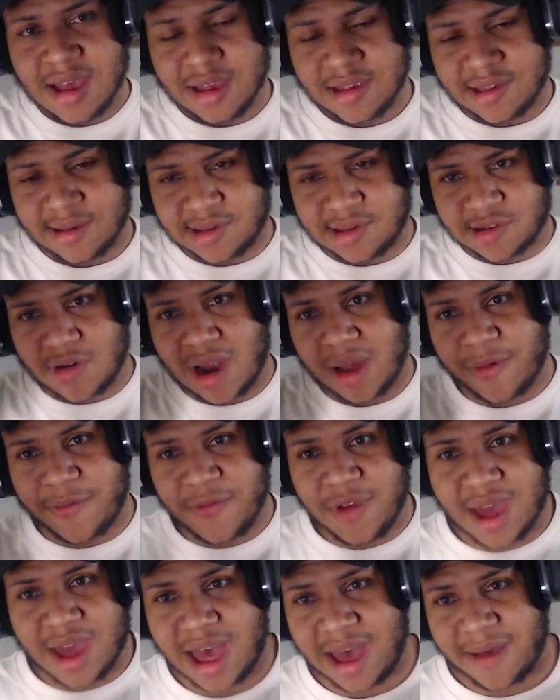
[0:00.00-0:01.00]
Subscribe if
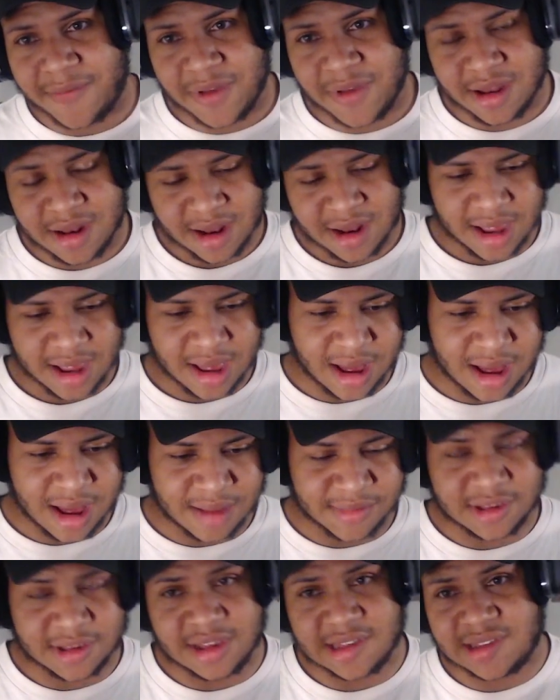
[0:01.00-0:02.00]
you haven't,
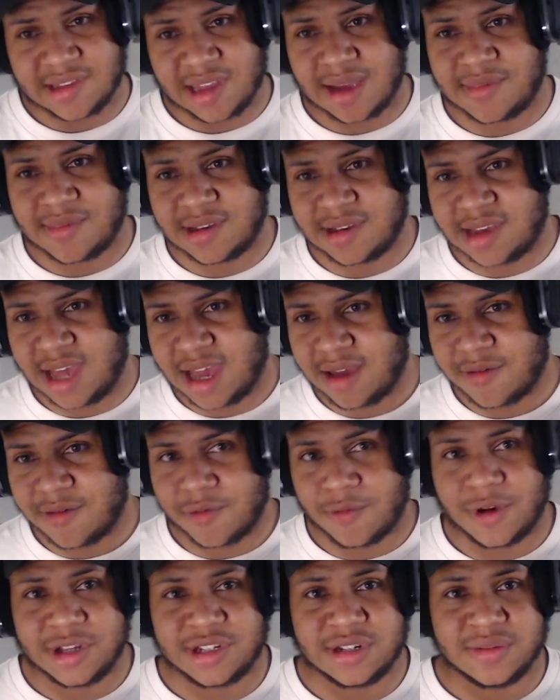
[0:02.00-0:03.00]
um, so you stay up to date
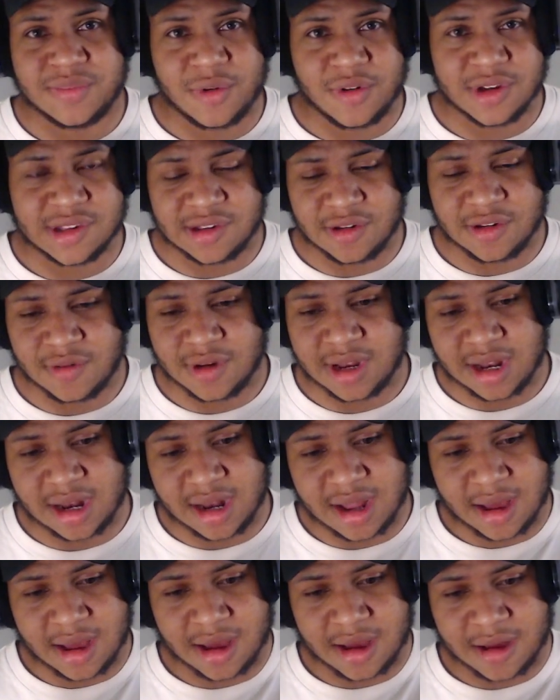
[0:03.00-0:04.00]
with what your boy's doing,
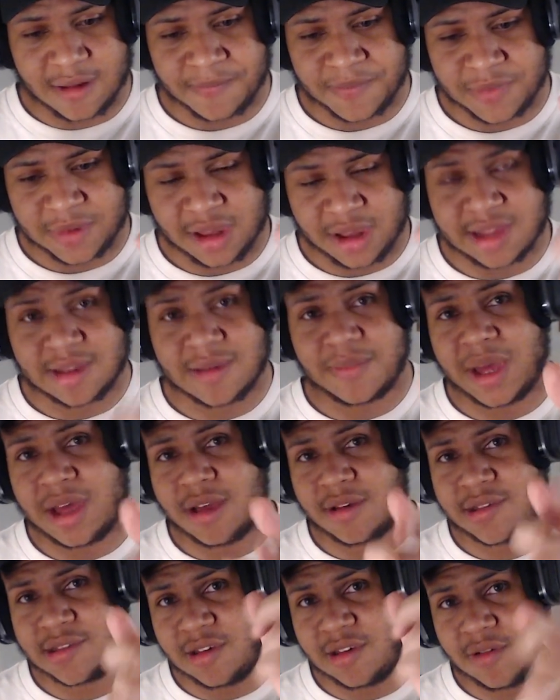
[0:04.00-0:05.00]
and uh, click the
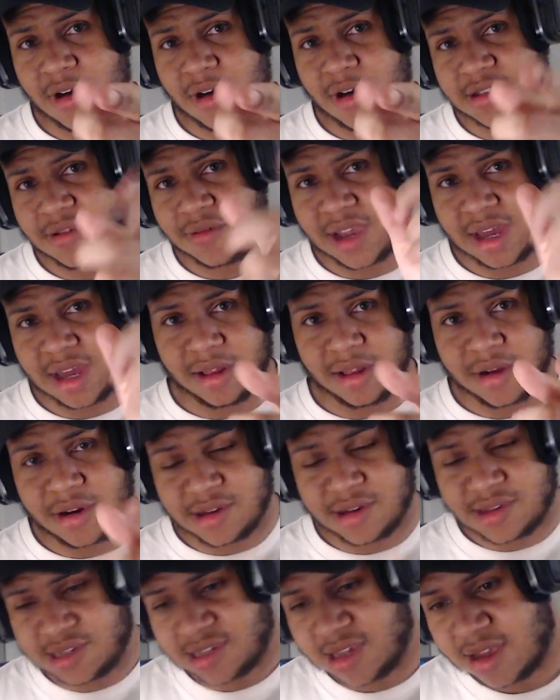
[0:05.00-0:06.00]
bell so you also get
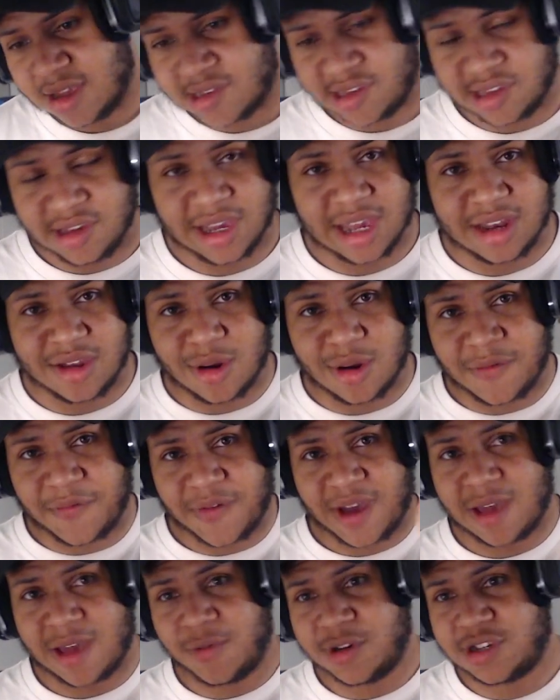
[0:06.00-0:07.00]
alerts, so you get
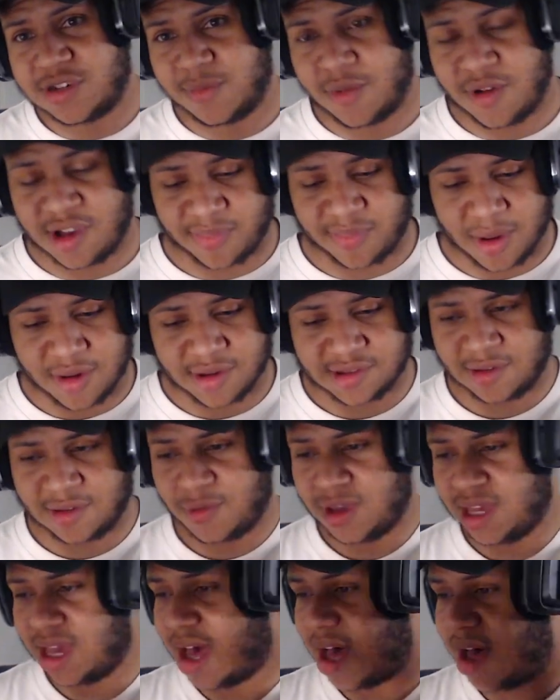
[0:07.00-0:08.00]
notified what your boy's posting.
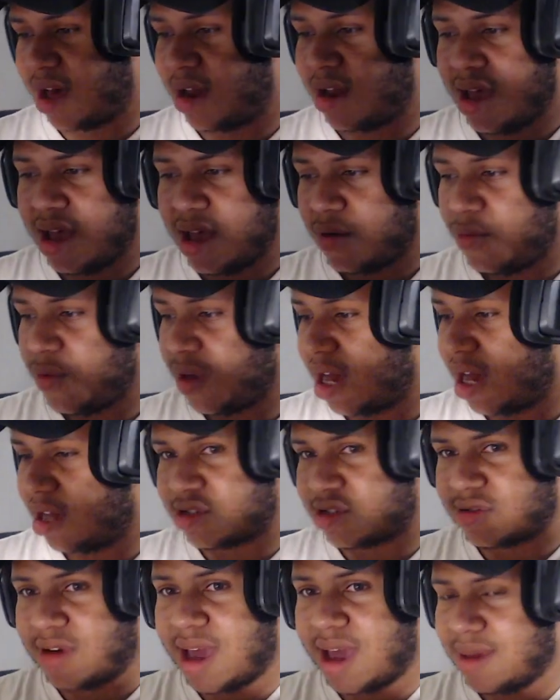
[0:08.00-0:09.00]
We got we got
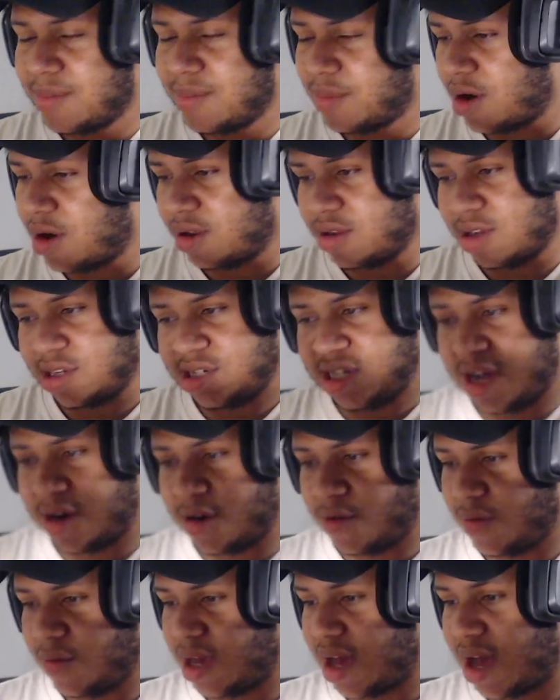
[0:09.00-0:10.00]
Dragon Ball on the
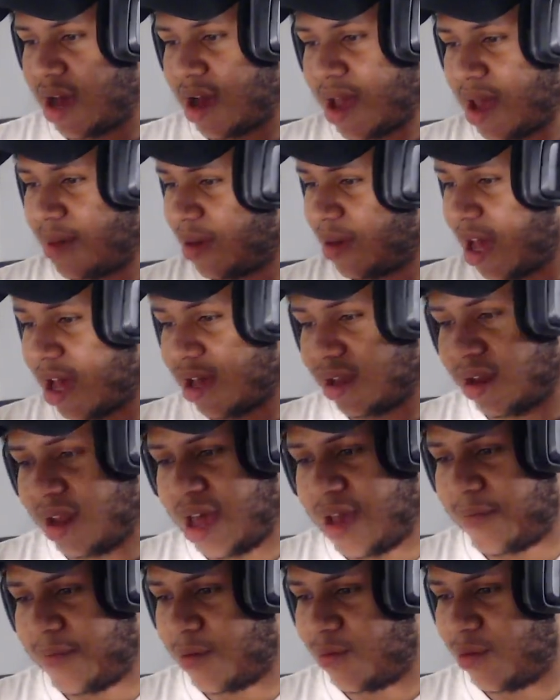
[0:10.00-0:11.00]
channel, we got
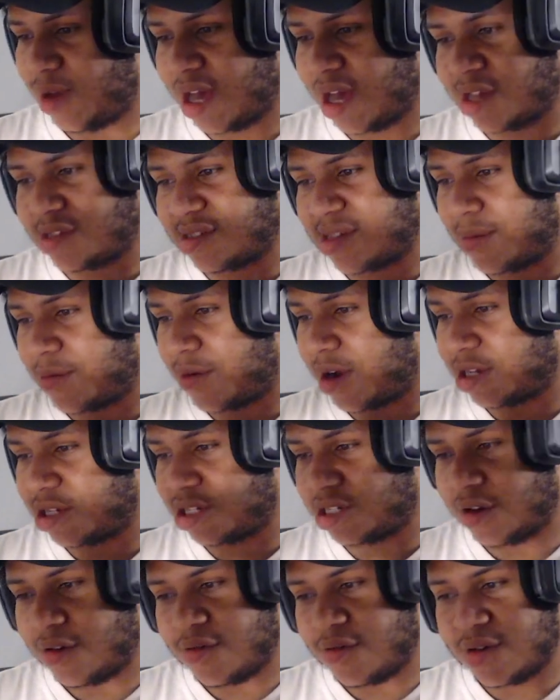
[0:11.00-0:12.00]
MK11, we got Samurai
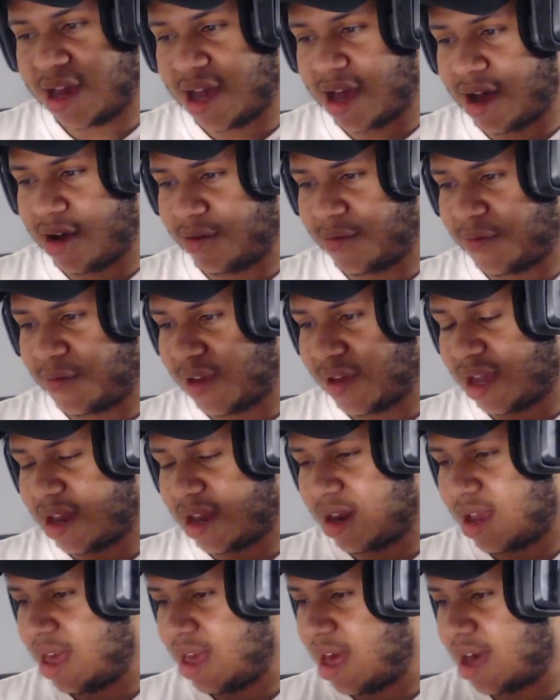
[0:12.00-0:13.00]
Shodown,
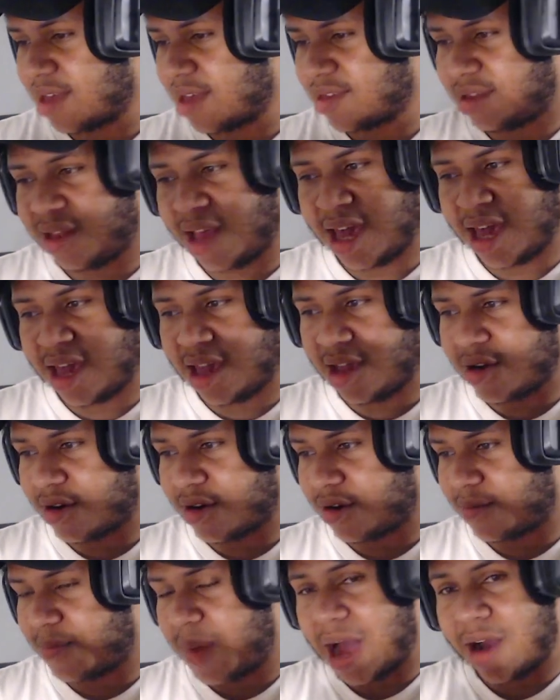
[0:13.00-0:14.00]
freaking EX
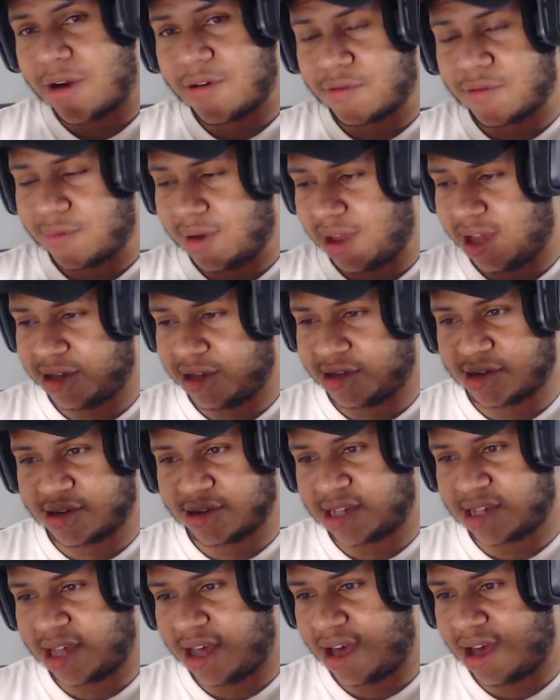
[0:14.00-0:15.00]
Layer, Power
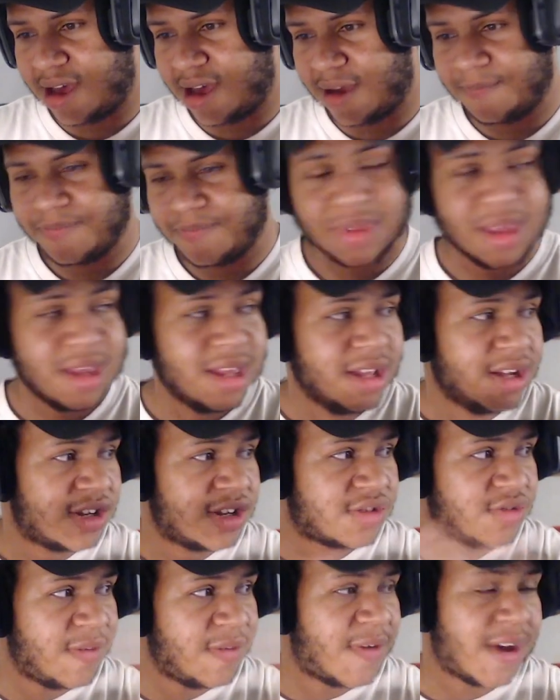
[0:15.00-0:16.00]
Rangers, uh,
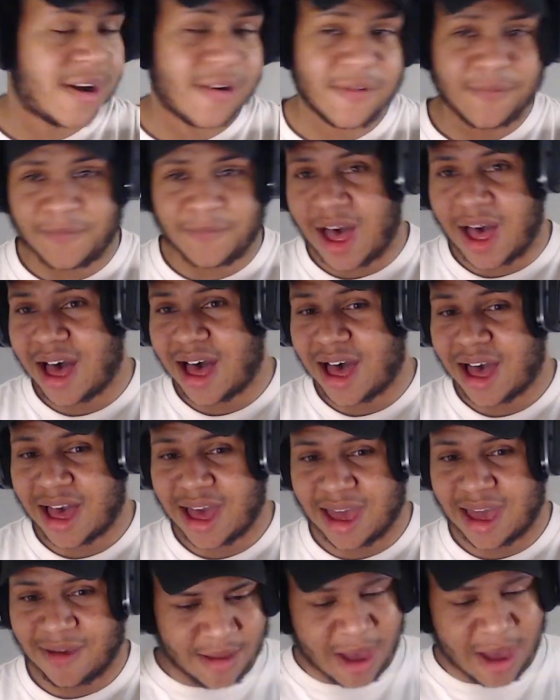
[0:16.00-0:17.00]
Street Fighter
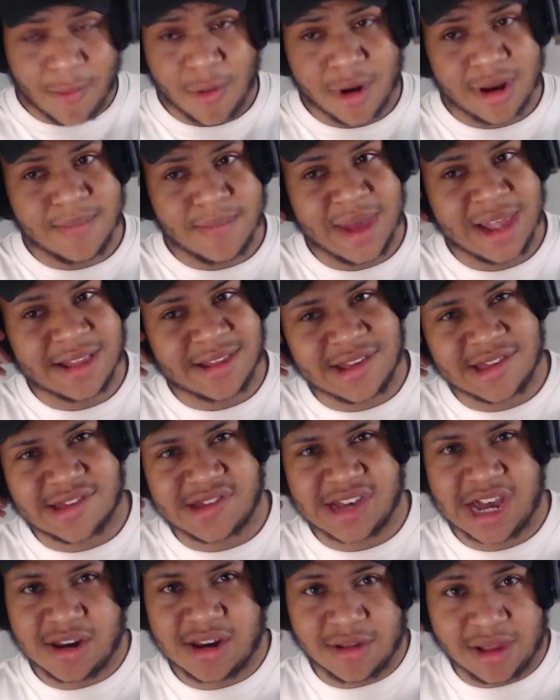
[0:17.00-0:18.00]
5. I want to make
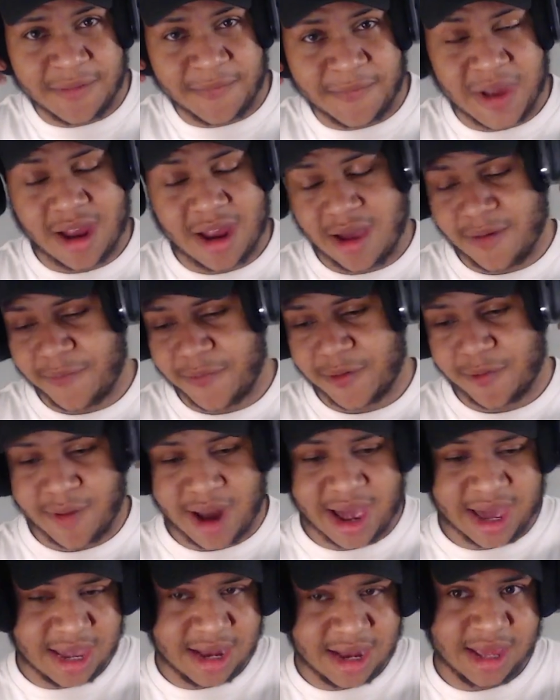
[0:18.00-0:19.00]
this channel a, a
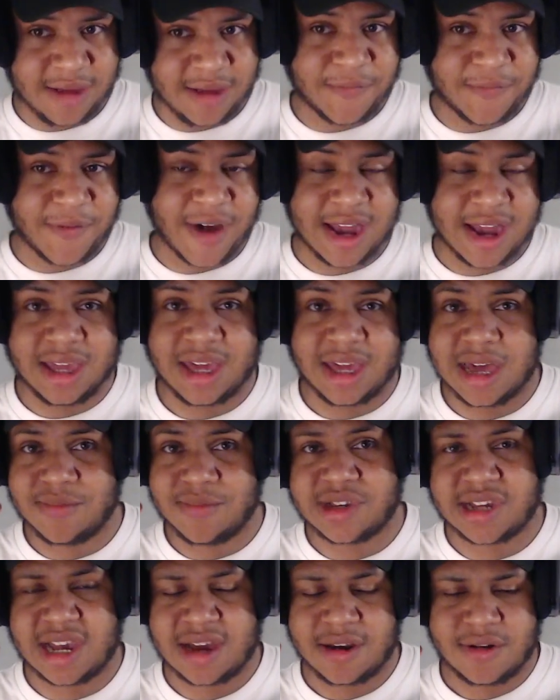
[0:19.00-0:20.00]
variety fighting
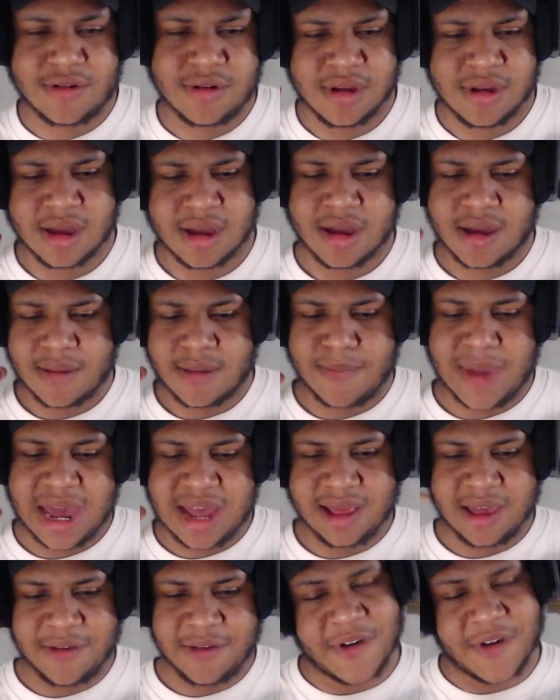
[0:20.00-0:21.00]
game channel,
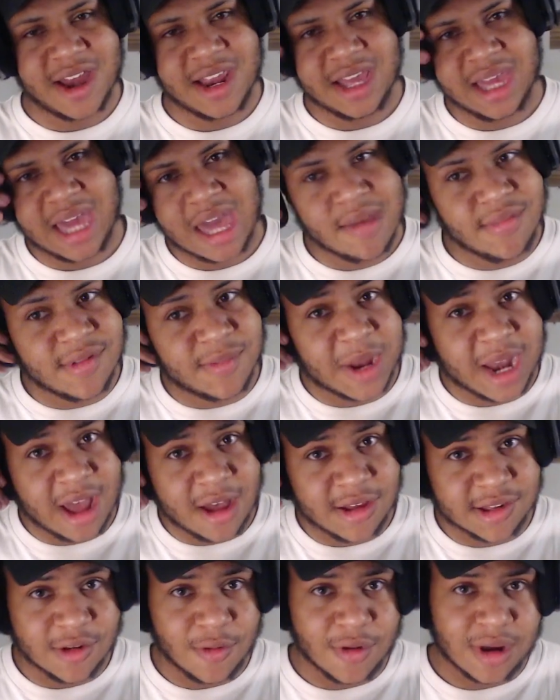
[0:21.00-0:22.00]
mainly fighting games, but I
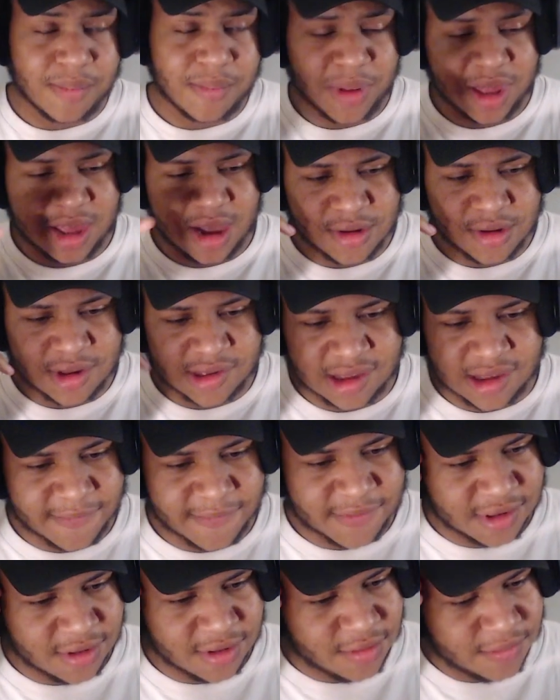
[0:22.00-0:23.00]
also want to play other
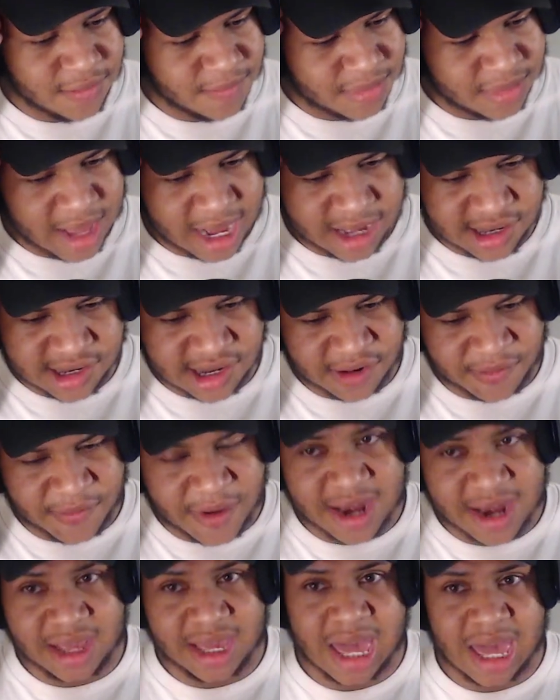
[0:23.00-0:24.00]
stuff too, not just
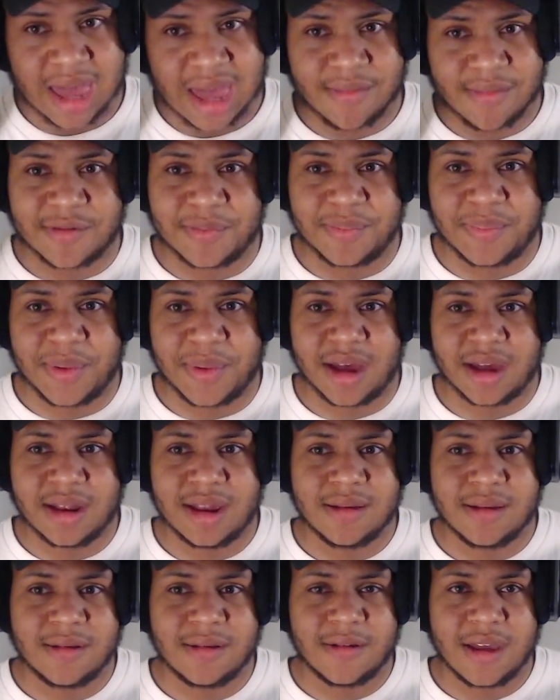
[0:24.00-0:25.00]
fighting games, but
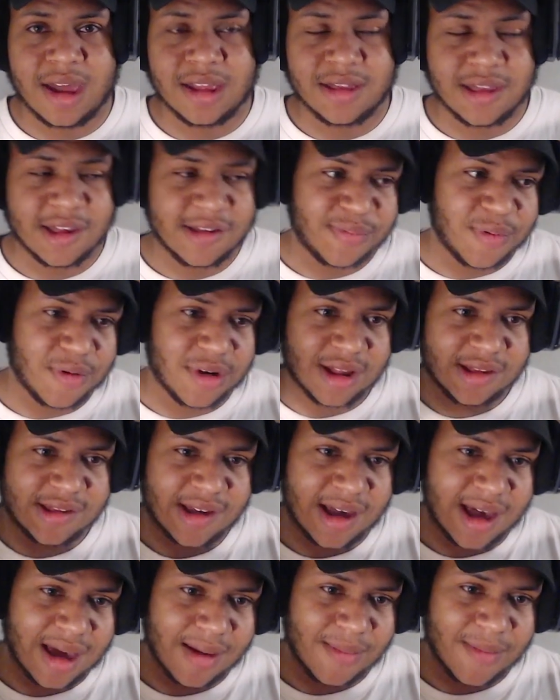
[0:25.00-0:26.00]
at this point in
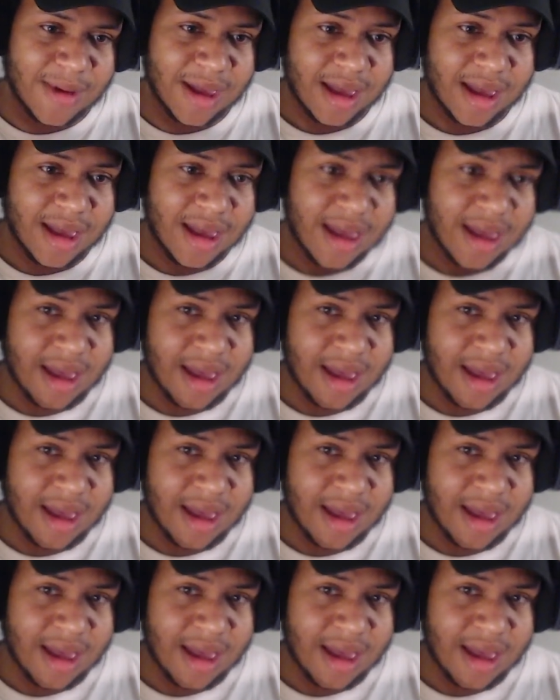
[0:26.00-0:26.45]
time